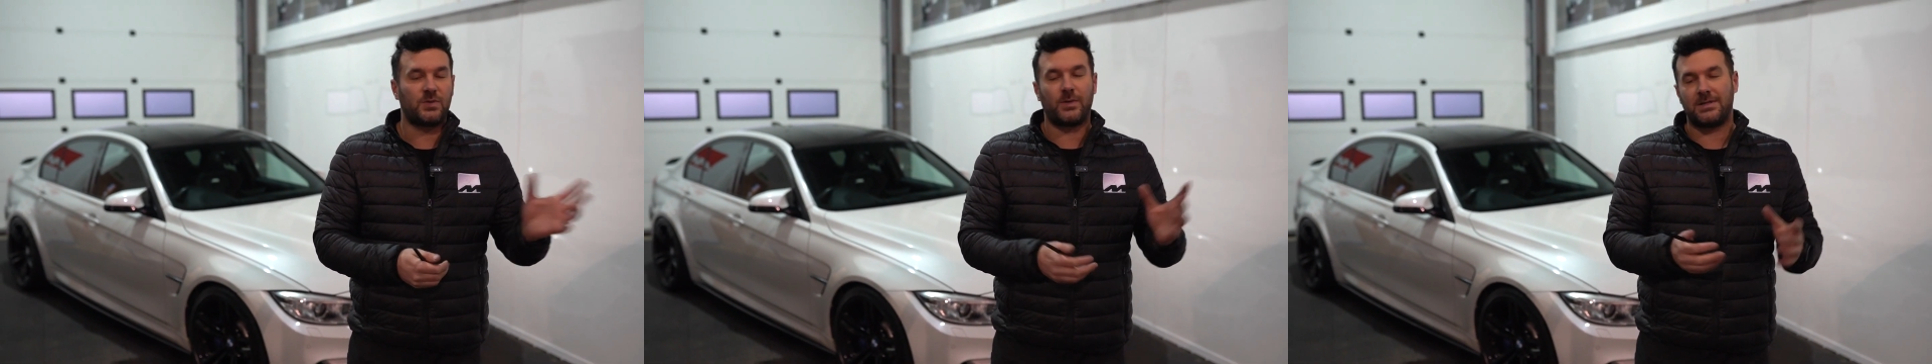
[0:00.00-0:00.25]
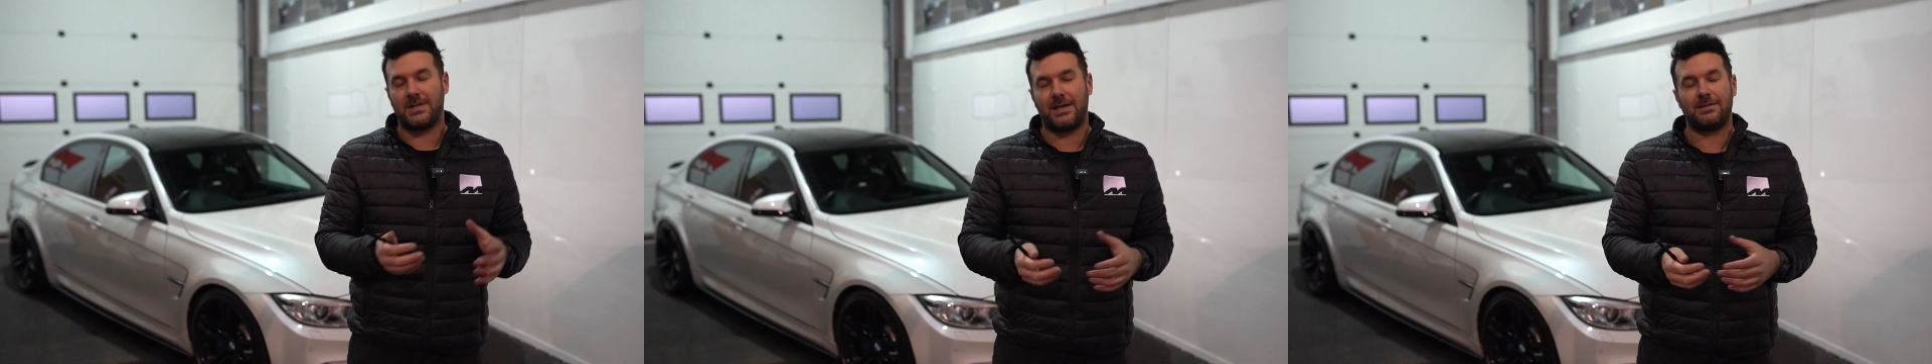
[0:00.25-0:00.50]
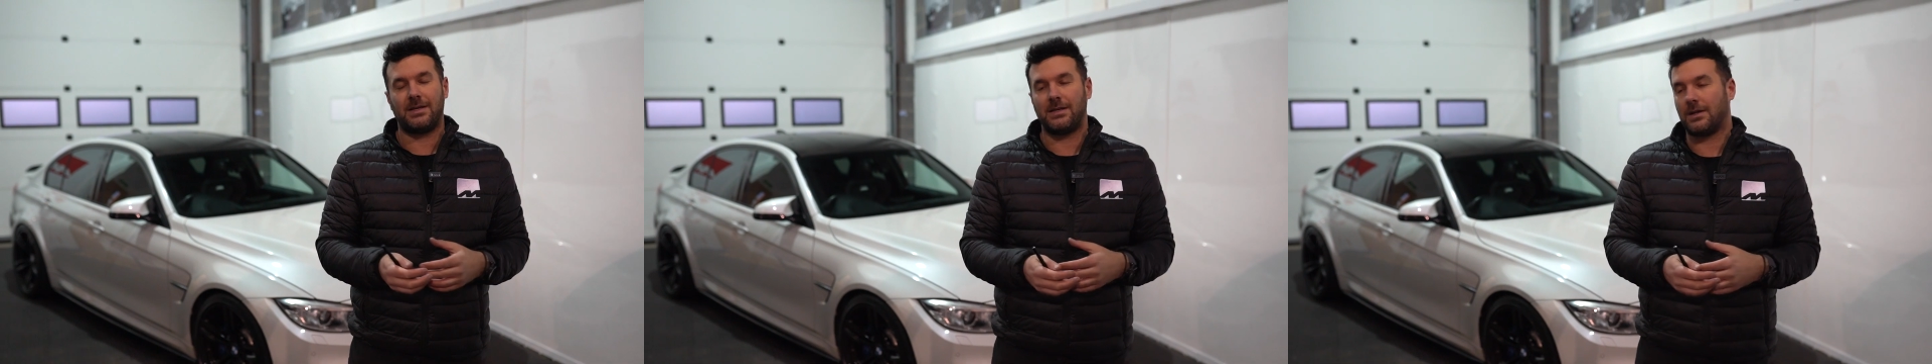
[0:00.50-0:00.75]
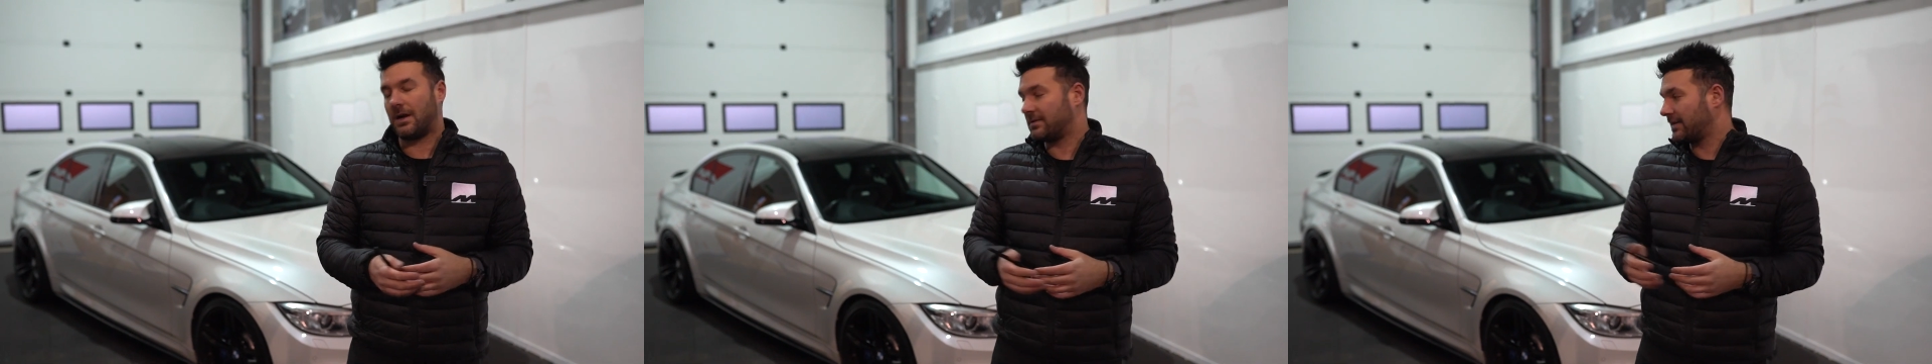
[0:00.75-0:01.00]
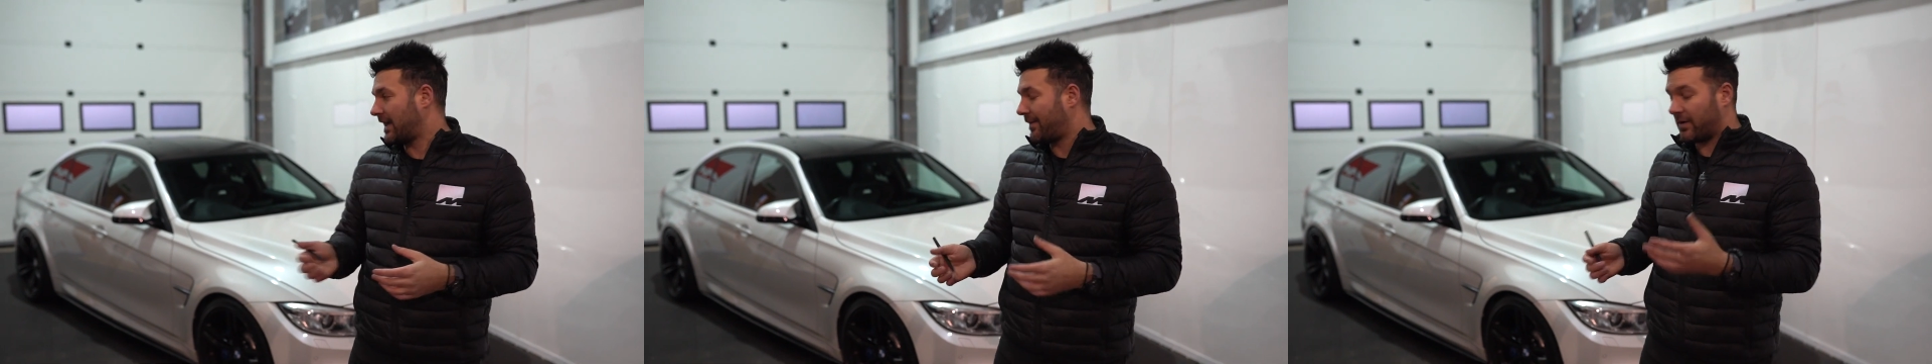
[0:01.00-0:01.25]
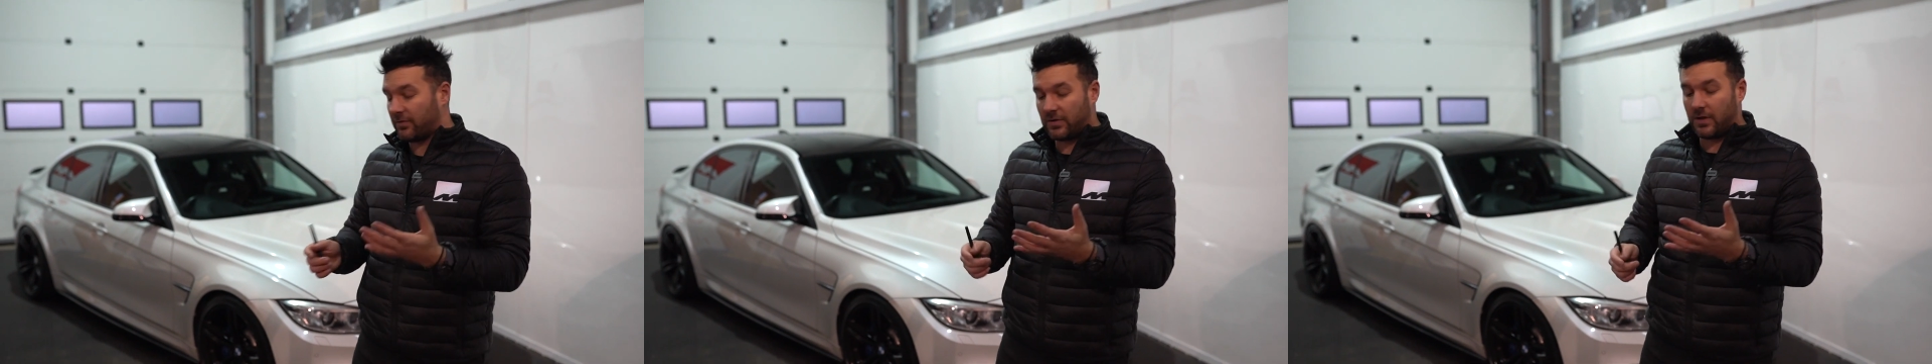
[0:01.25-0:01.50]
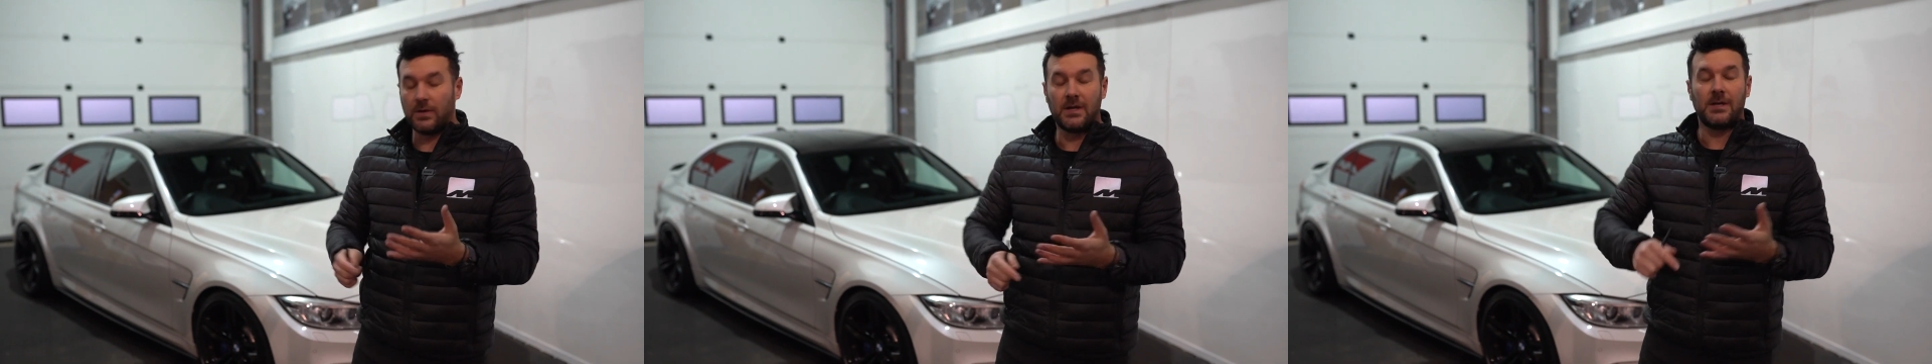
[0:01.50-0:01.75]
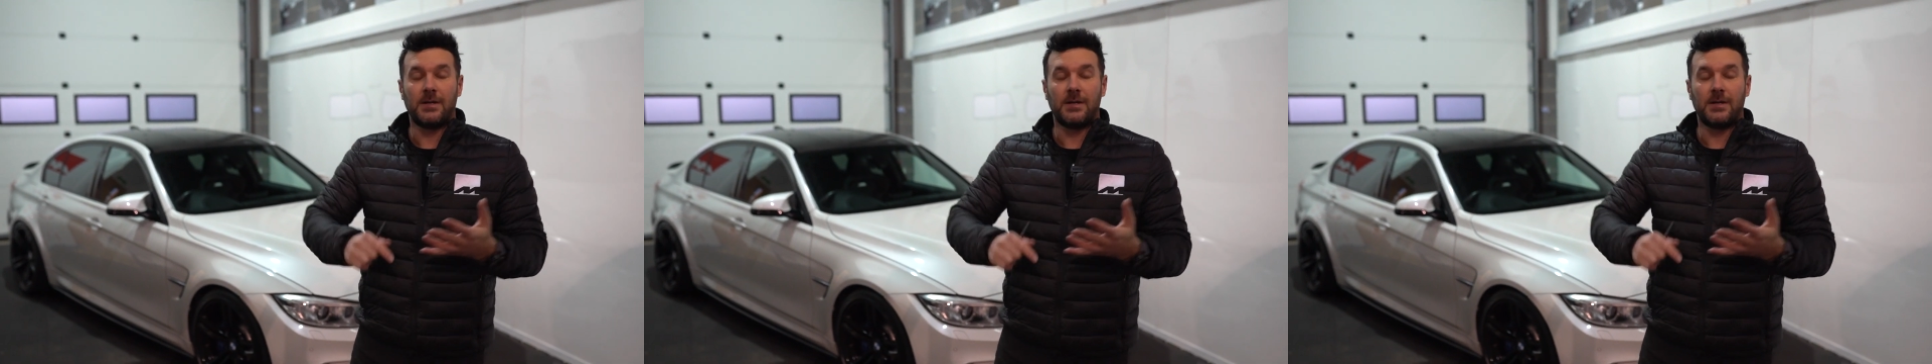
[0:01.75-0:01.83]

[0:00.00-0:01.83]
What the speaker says: 2018 cars that came out. So,